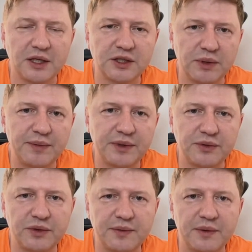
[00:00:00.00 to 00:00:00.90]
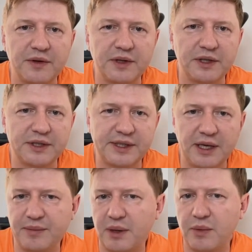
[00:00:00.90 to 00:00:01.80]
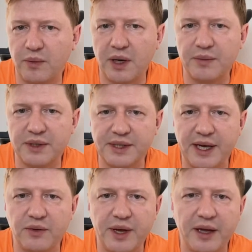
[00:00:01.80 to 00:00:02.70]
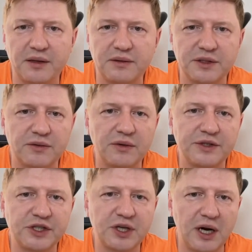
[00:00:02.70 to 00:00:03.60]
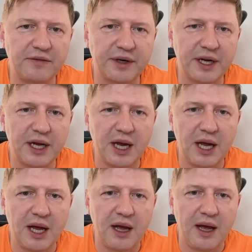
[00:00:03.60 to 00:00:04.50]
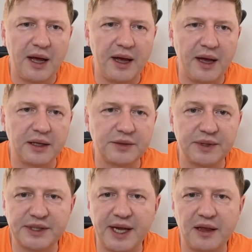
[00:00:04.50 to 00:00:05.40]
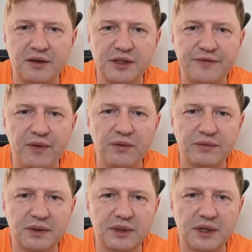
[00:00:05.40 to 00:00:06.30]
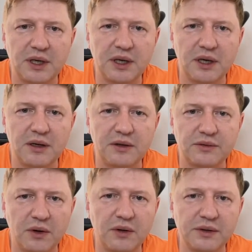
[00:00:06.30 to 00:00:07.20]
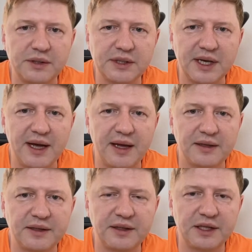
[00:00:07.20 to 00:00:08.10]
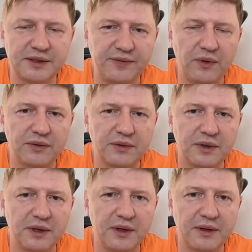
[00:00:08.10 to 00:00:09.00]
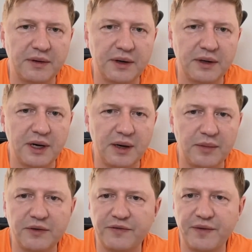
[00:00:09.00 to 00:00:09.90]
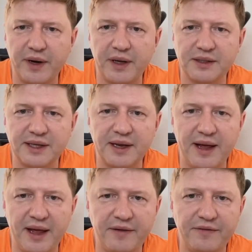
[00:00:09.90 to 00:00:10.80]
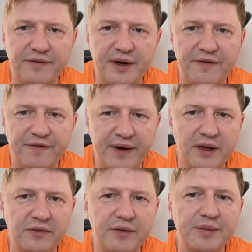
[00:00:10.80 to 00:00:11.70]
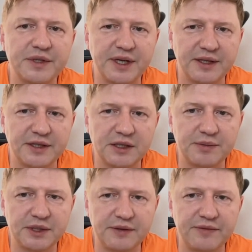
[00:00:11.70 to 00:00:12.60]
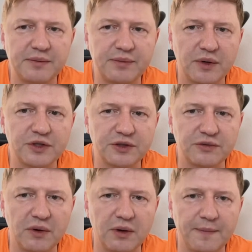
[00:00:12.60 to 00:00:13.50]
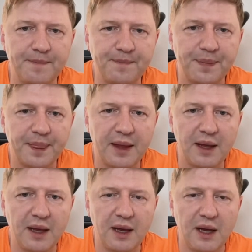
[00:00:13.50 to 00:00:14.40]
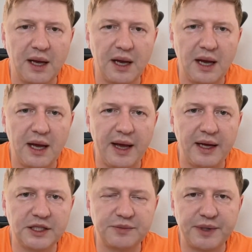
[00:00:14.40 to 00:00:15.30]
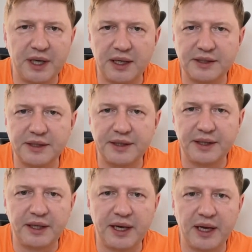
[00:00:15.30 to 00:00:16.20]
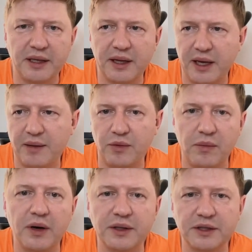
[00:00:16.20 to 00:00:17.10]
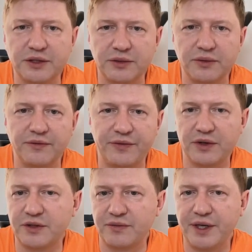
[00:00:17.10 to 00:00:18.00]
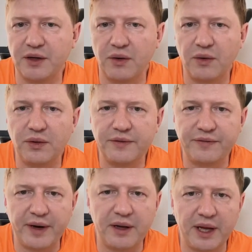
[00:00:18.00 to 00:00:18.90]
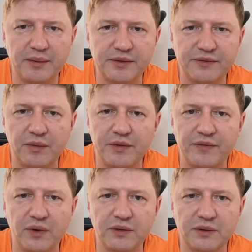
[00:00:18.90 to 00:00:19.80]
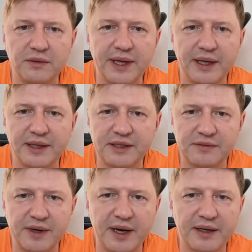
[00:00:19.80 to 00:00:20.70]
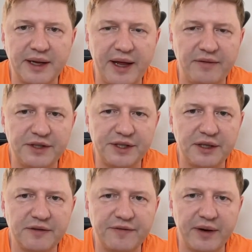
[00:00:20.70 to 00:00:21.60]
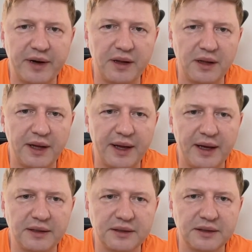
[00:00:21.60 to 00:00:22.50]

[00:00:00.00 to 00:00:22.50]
So what we are doing, this step number one, we are saying, okay, there is a role discovery, and we are saying there is a folder, uh, roles, and in this folder, there are a number of files, and every file represents a specific project role and we ask the LLM or model to first read all the file names from the folder, then extract every single file and